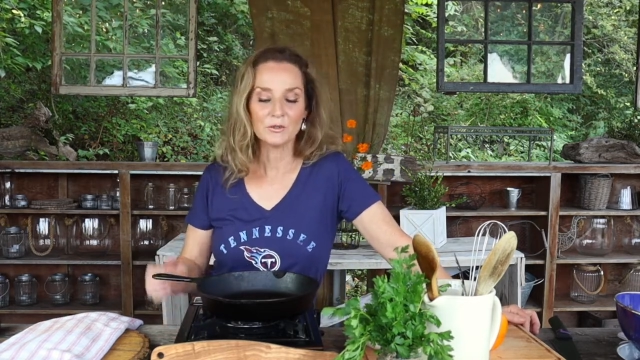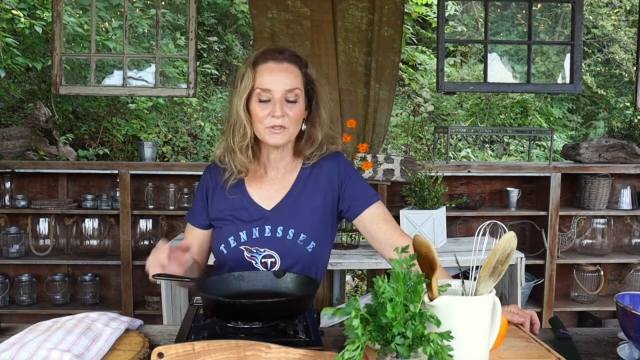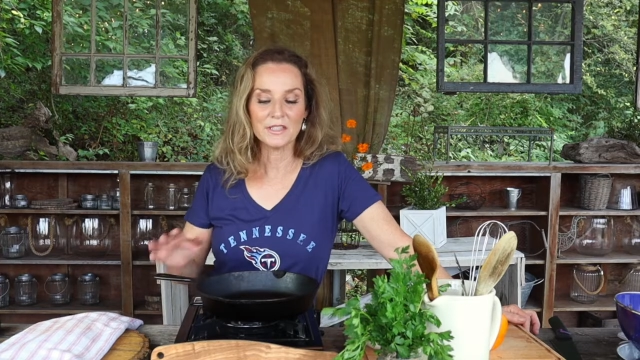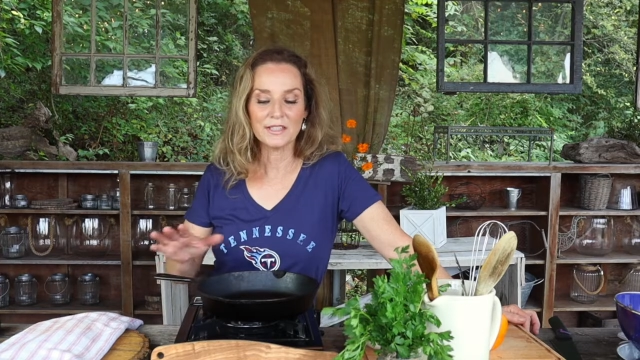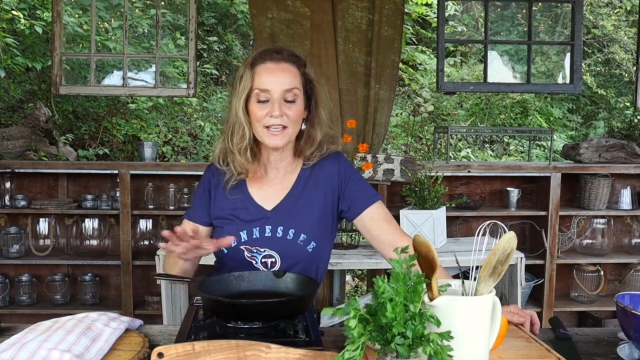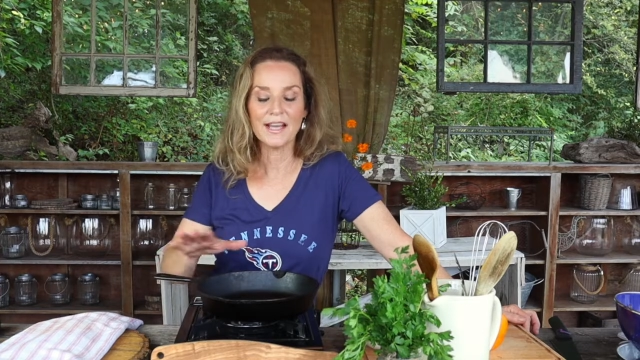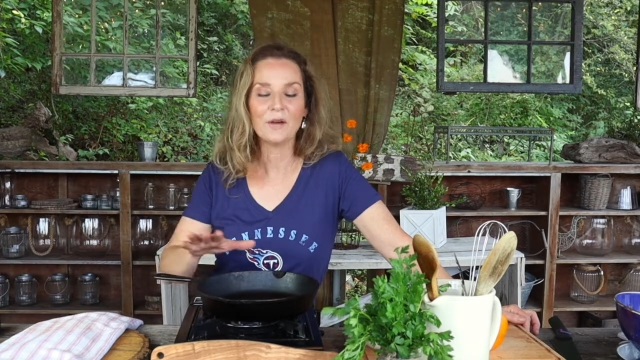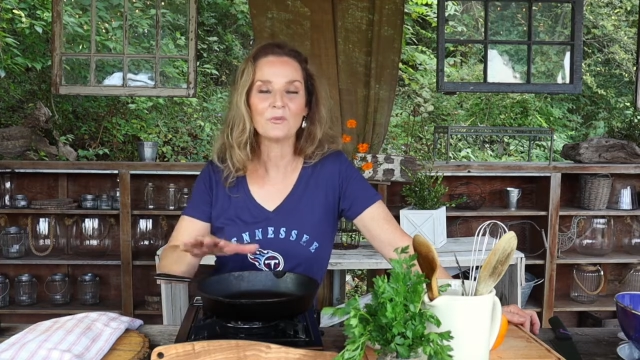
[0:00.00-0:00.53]

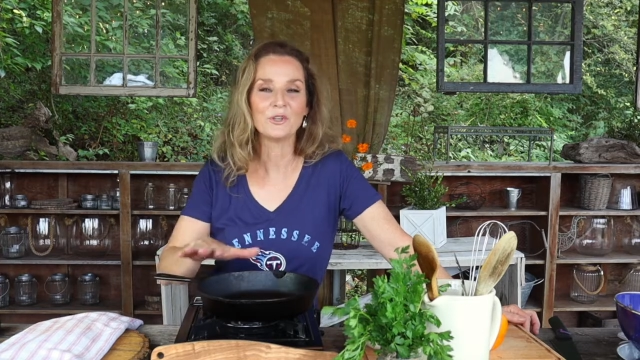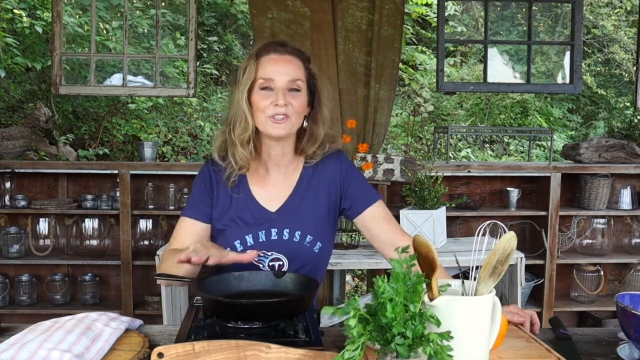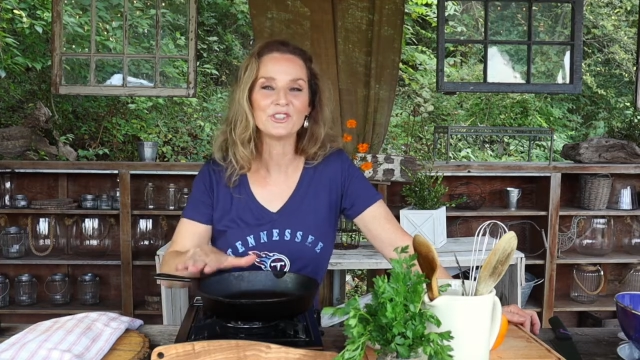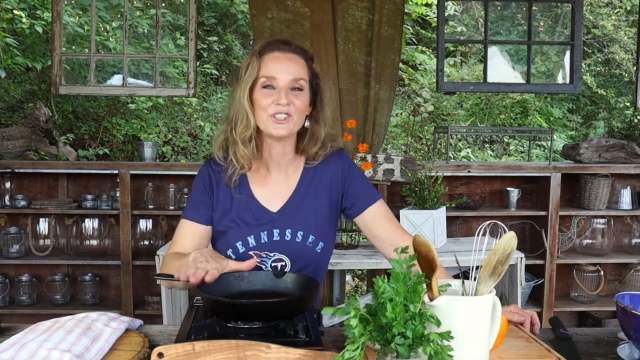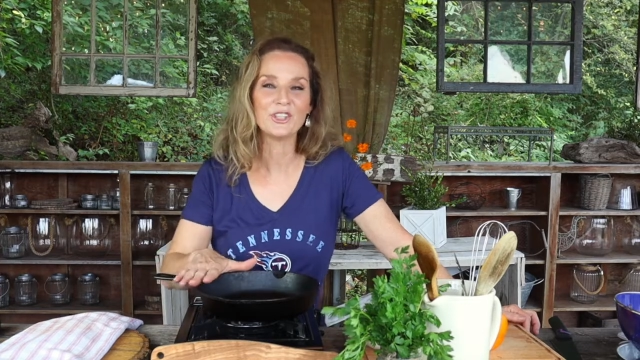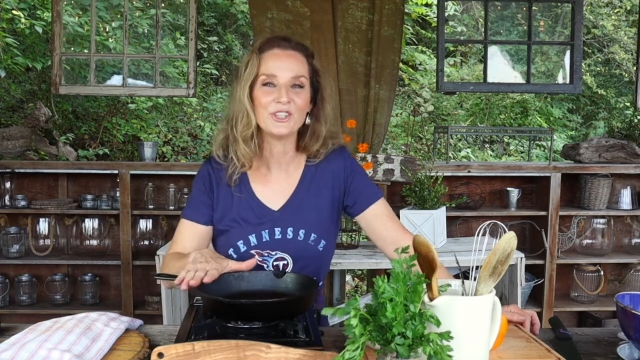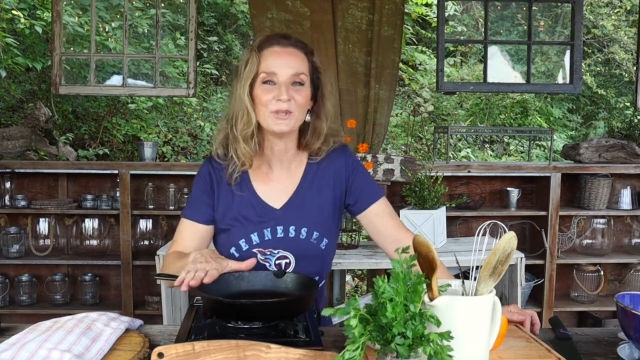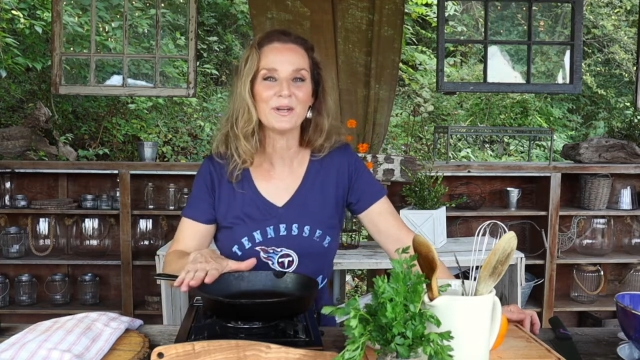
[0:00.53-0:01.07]
today I want to
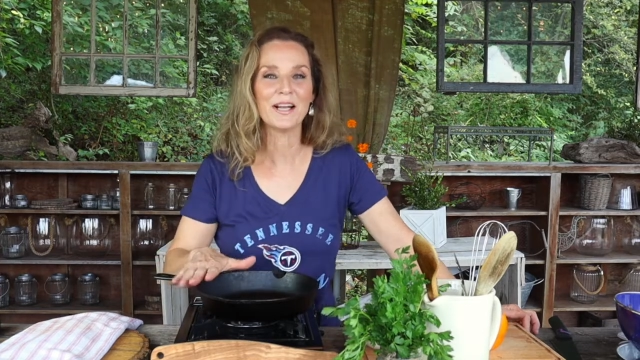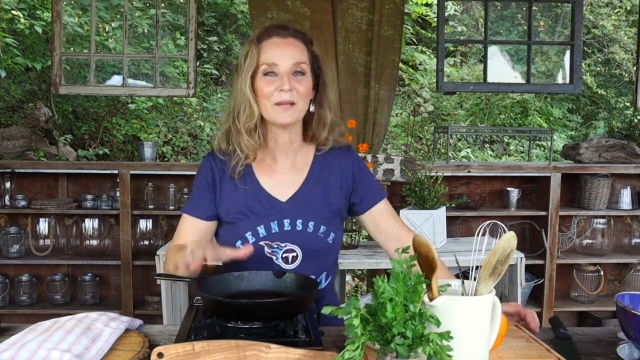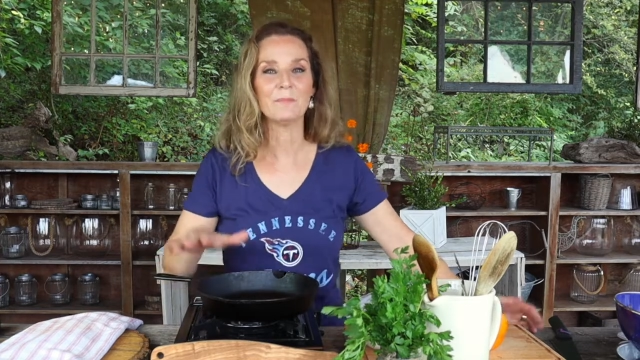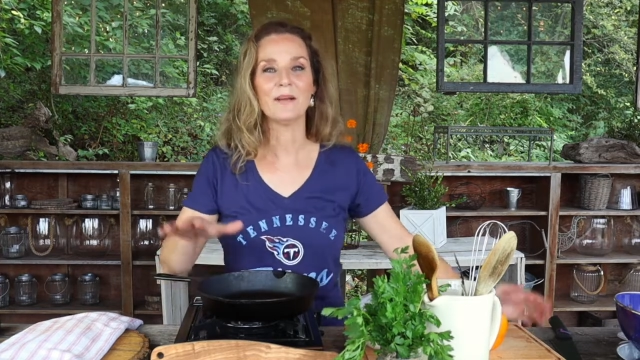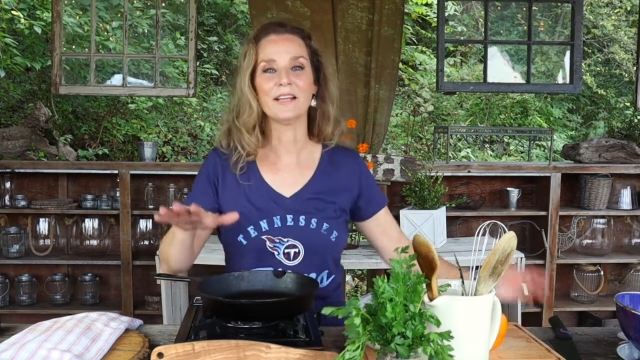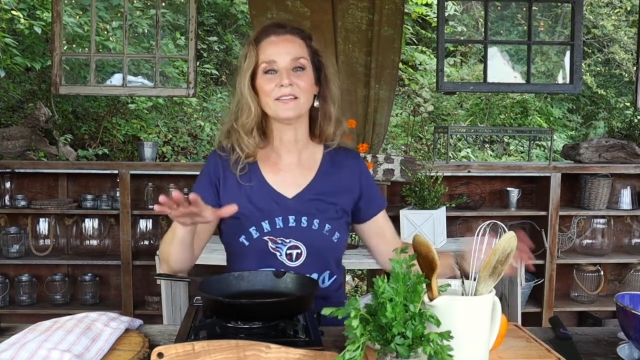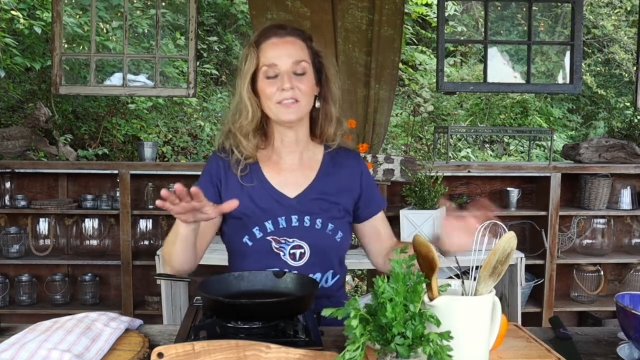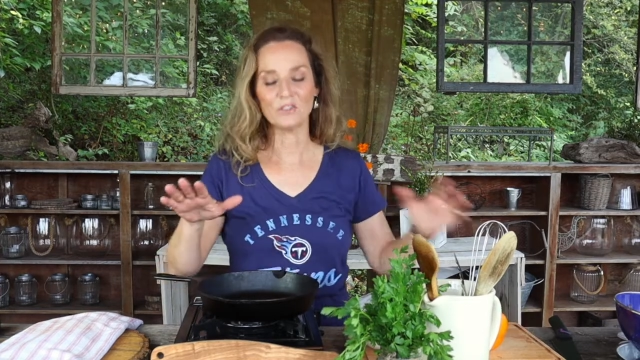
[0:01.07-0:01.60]
show you how to
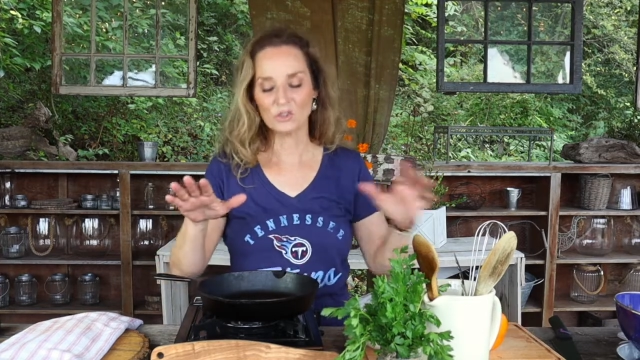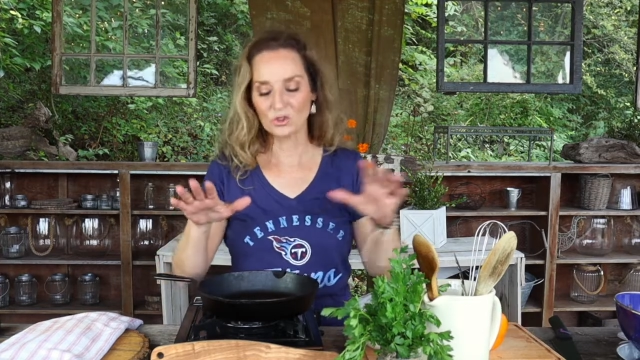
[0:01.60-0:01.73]
make this